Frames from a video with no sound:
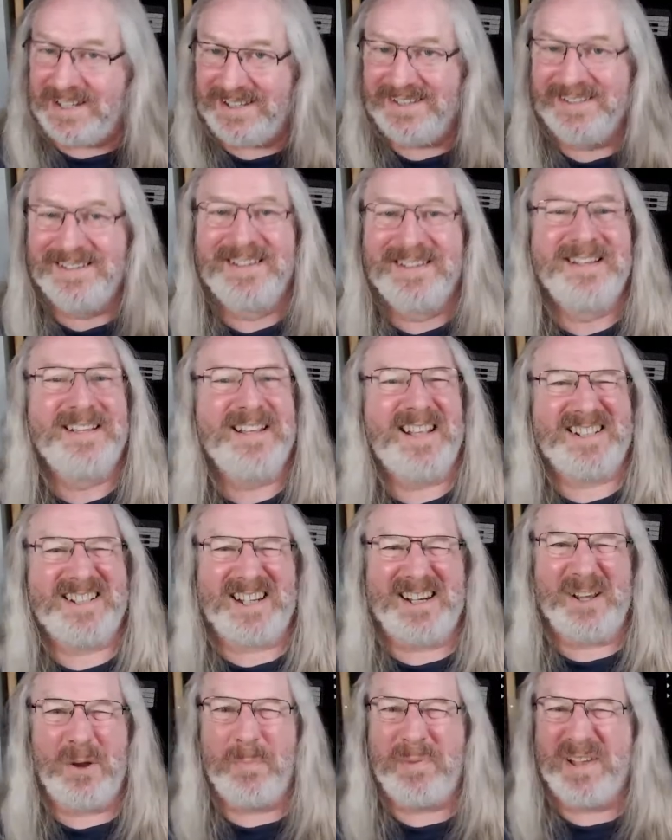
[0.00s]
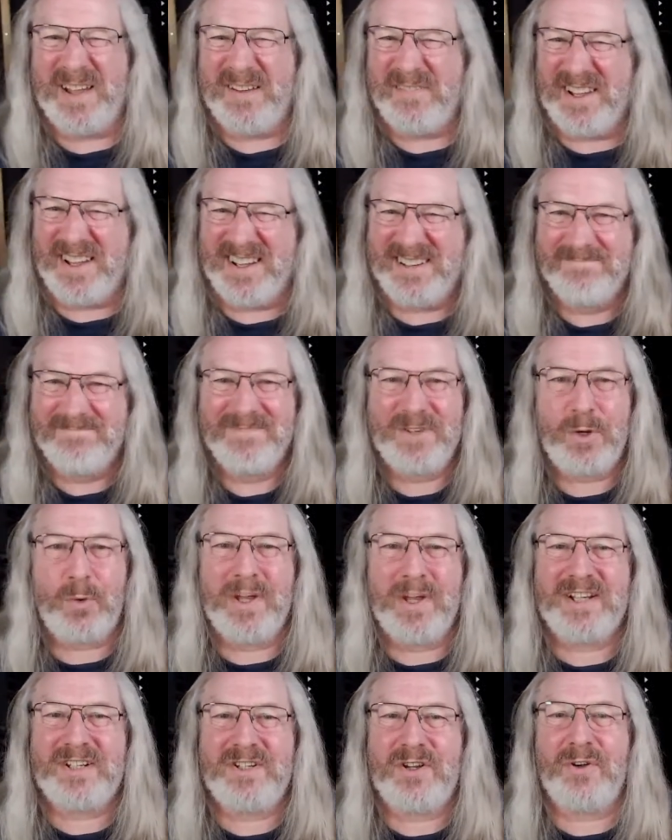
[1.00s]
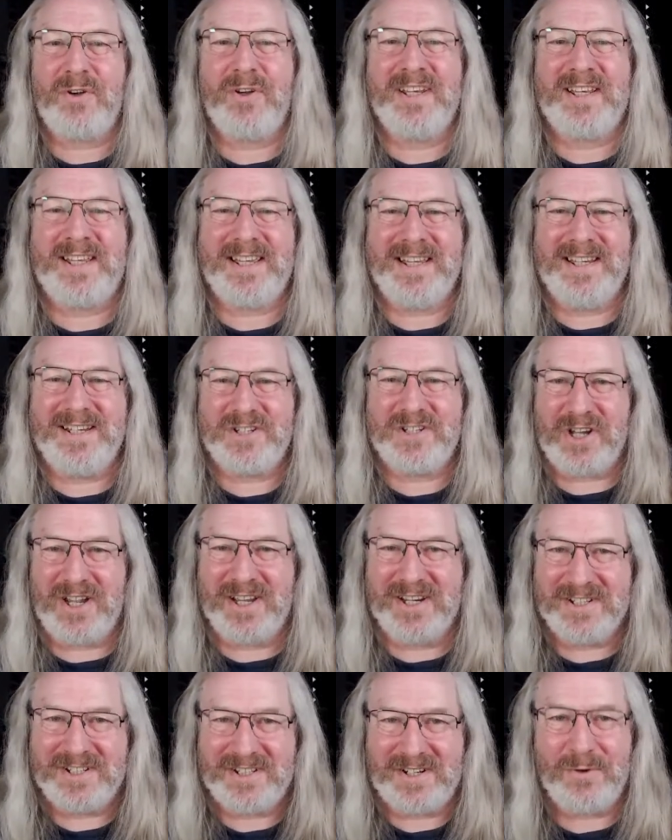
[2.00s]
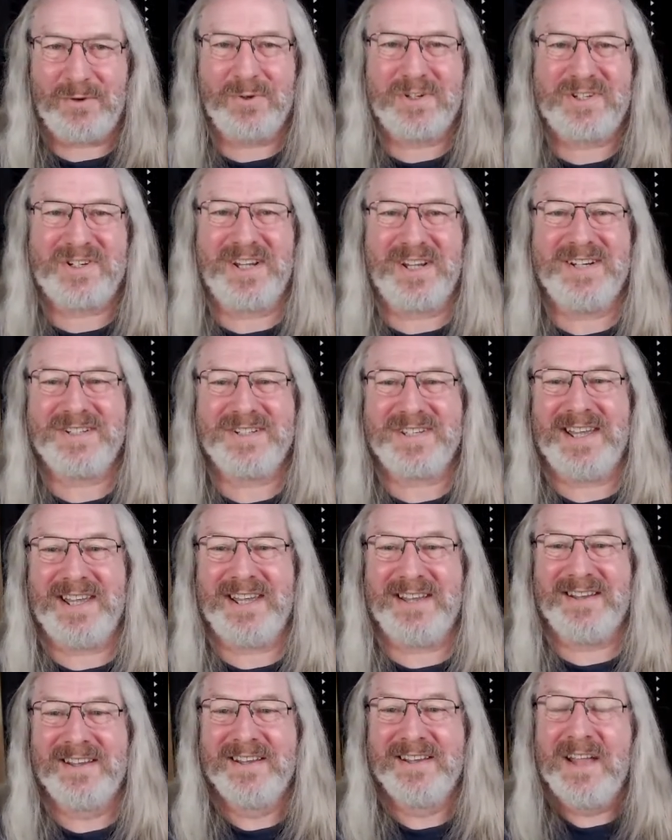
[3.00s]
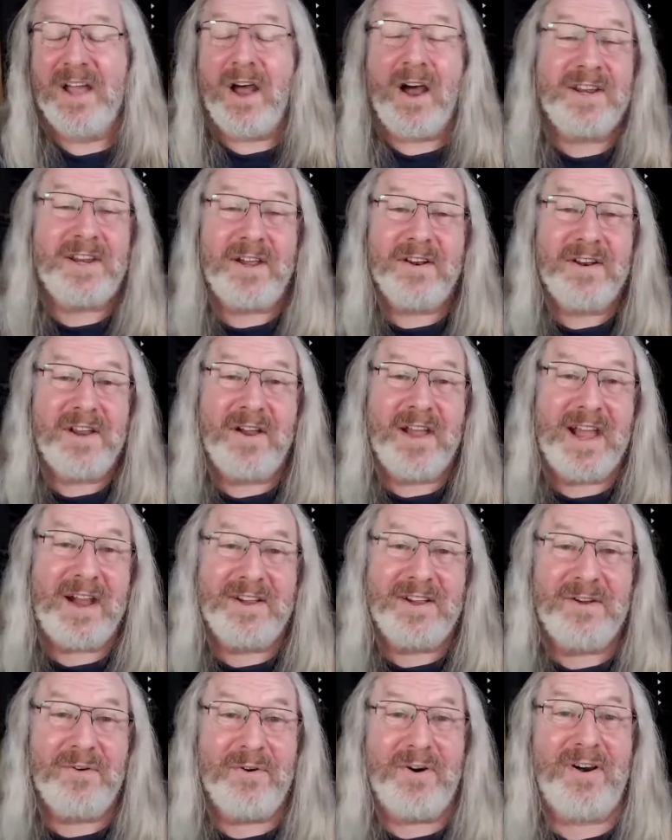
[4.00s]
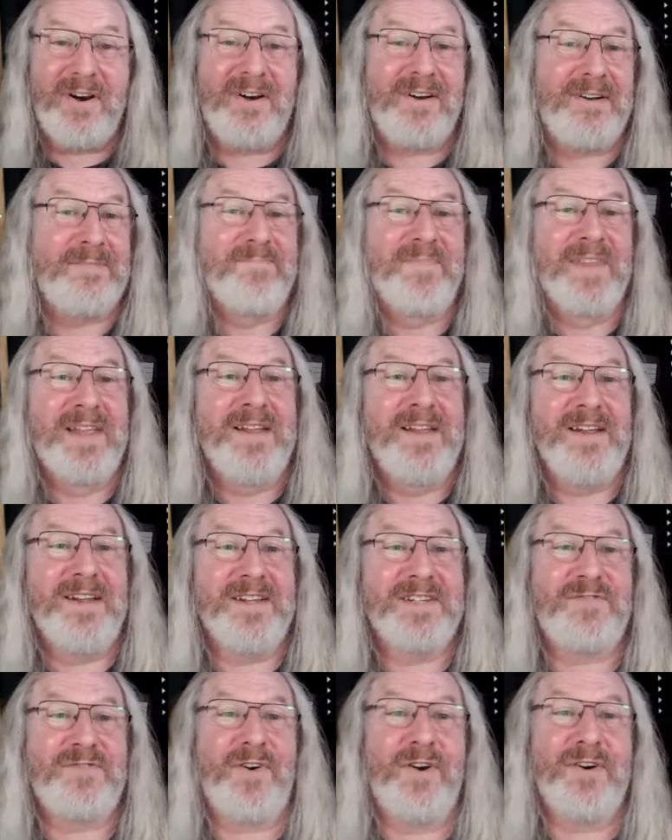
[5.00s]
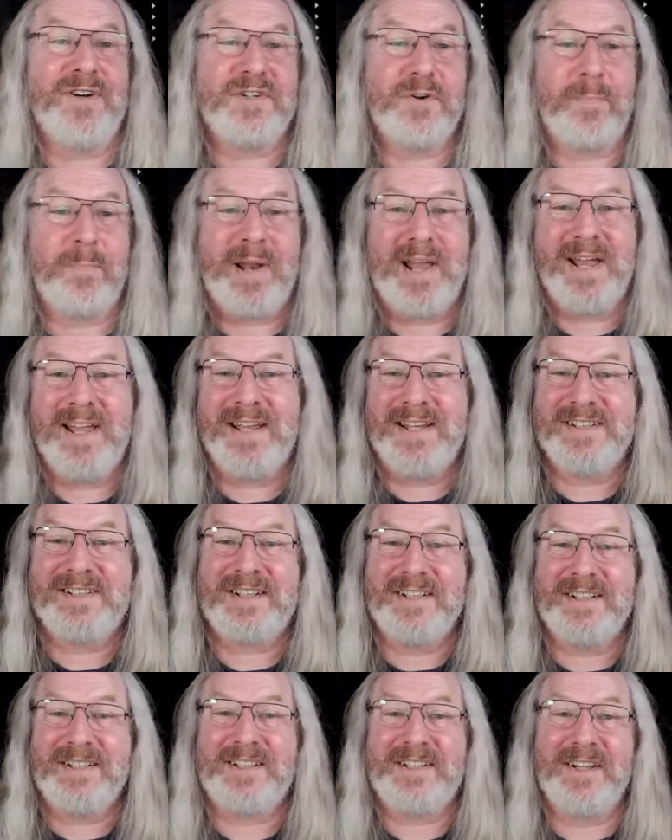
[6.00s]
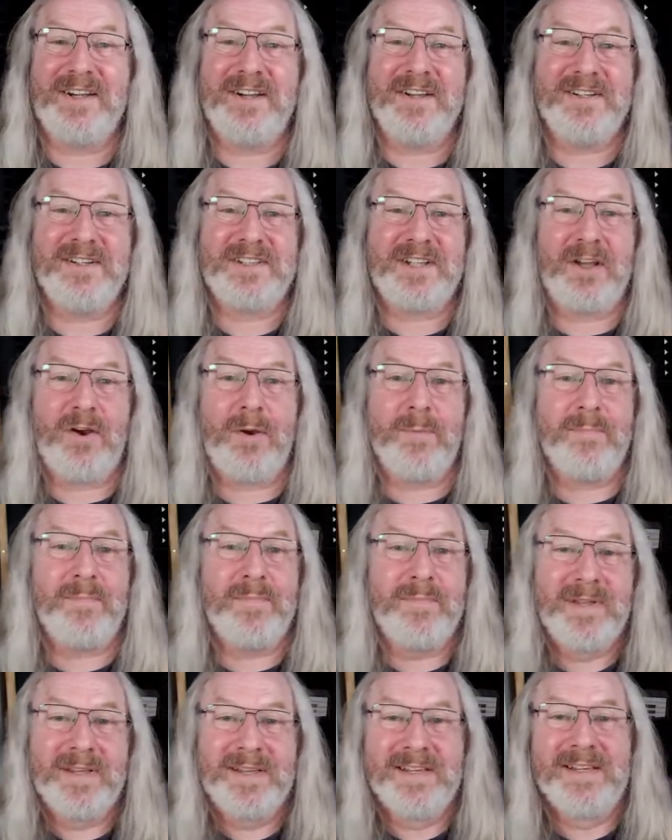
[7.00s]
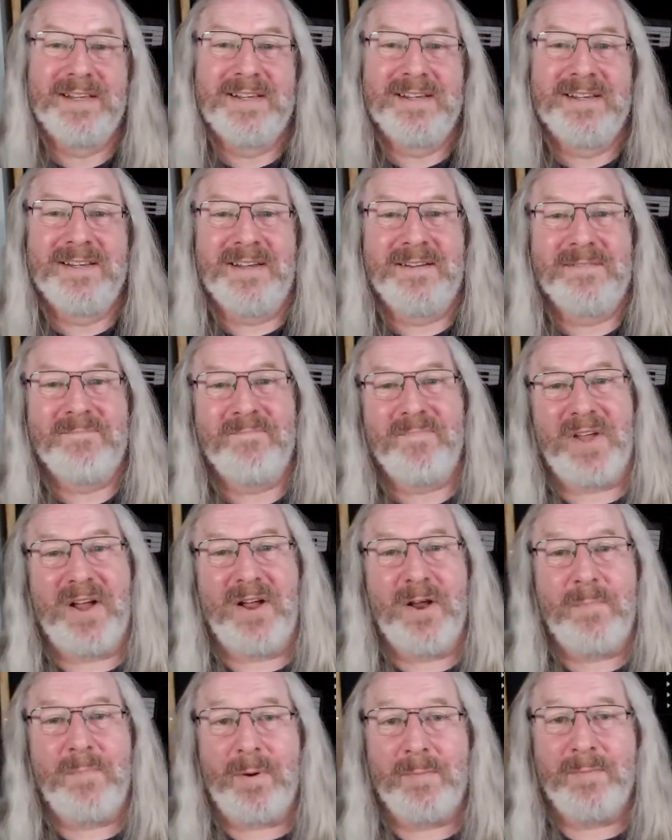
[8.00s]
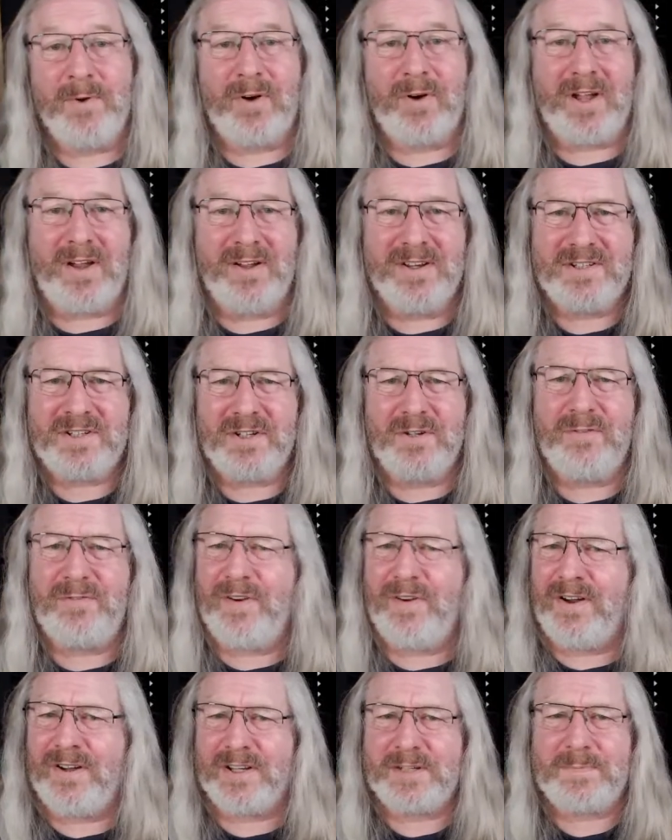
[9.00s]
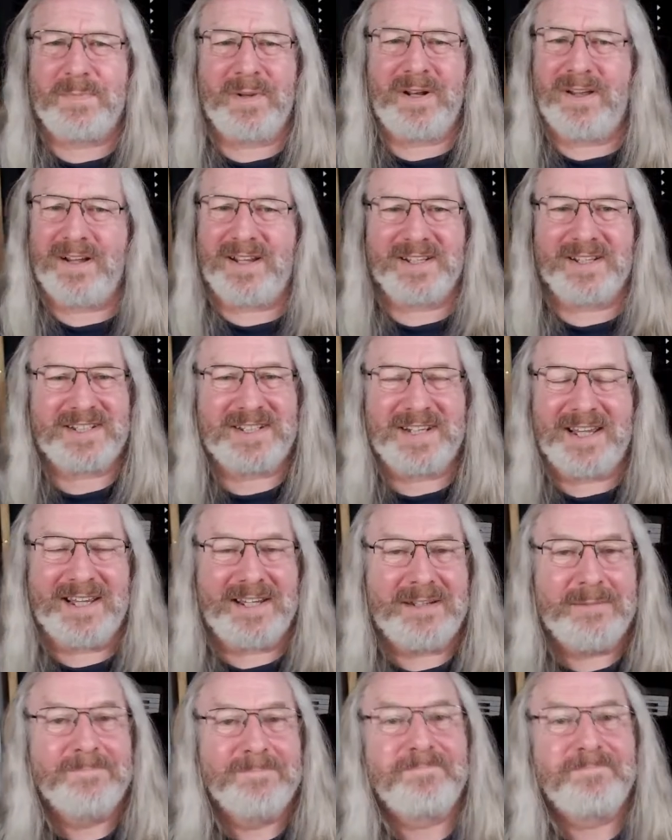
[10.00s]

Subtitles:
That's a little bit of a quick key change, chord change there. I don't know how you are as far as your playing is concerned, so I hope I'm not going too fast, but like I say,